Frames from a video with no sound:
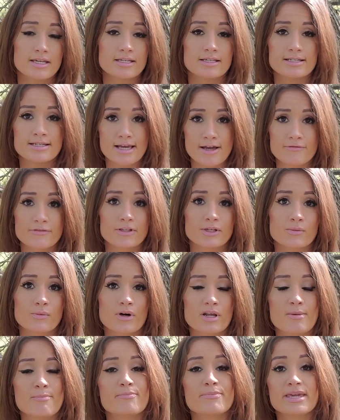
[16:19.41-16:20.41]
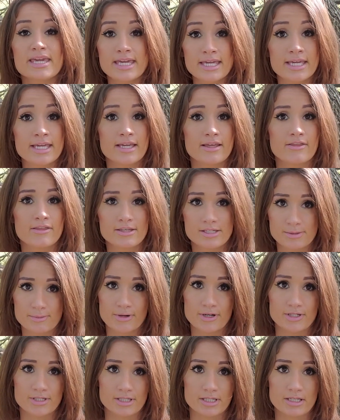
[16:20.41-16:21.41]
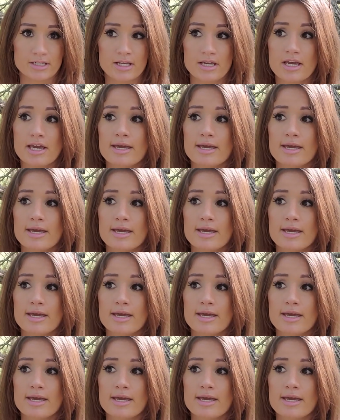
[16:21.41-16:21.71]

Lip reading: you definitely want to be this person.